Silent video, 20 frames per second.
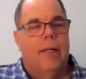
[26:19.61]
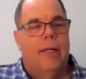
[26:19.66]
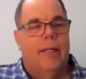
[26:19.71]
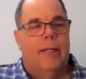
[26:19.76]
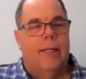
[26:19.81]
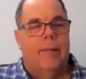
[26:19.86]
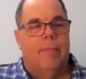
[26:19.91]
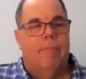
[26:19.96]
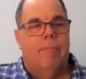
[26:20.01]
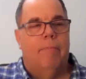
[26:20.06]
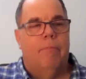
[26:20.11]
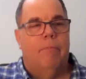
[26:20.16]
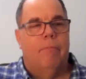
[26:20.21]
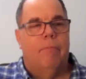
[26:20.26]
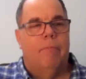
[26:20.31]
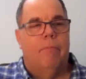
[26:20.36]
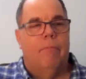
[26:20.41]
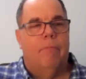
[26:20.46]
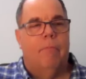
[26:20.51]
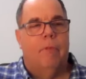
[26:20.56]

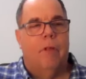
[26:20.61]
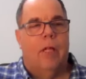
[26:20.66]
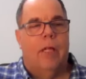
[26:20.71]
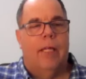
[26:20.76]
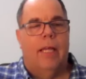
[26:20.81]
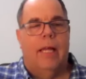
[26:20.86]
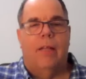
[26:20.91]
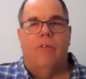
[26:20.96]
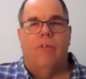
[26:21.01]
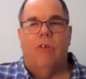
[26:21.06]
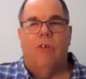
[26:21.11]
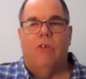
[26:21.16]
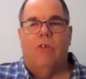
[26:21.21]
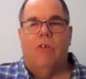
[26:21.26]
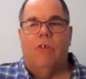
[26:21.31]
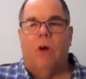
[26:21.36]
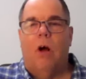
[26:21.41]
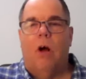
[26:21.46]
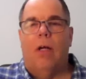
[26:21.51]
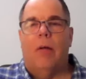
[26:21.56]
again,
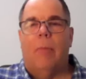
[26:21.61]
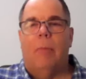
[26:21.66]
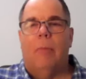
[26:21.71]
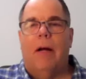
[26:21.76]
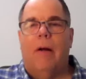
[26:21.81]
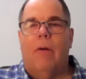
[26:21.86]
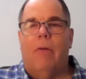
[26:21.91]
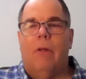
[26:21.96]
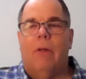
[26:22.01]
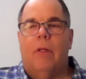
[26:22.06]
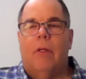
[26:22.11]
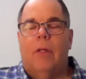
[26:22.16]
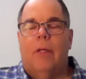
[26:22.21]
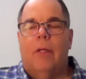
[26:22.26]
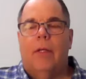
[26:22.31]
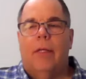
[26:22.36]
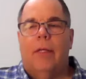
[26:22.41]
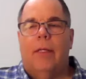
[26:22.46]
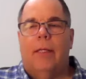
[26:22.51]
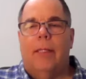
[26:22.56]
just talk about
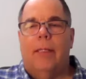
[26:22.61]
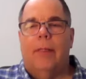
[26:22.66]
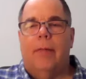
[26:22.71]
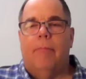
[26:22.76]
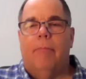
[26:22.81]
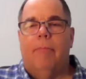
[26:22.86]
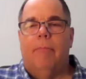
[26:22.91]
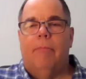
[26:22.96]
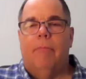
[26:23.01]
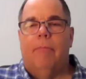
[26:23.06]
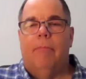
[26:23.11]
the